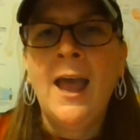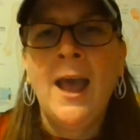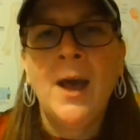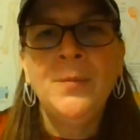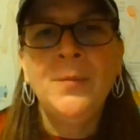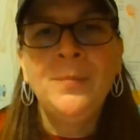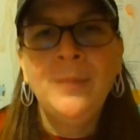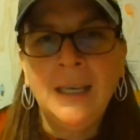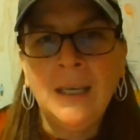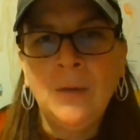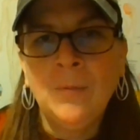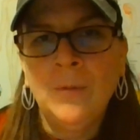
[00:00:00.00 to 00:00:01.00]
how
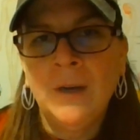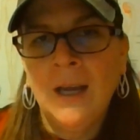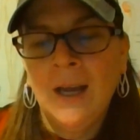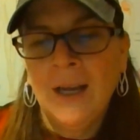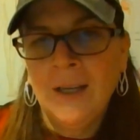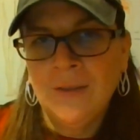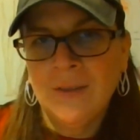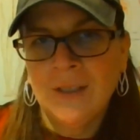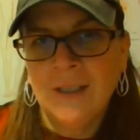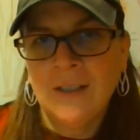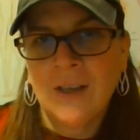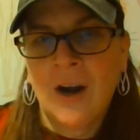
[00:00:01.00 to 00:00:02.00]
many
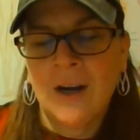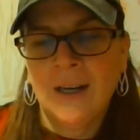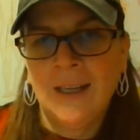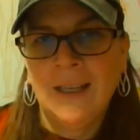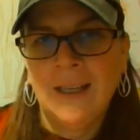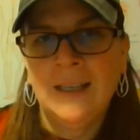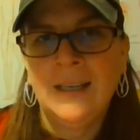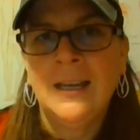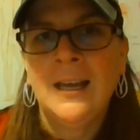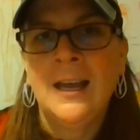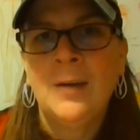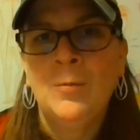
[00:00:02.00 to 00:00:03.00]
100s are in
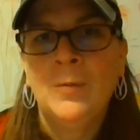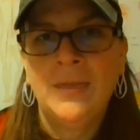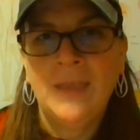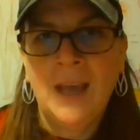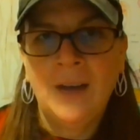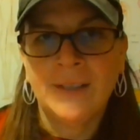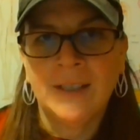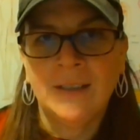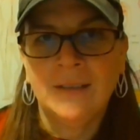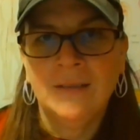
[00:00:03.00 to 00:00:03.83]
1,000?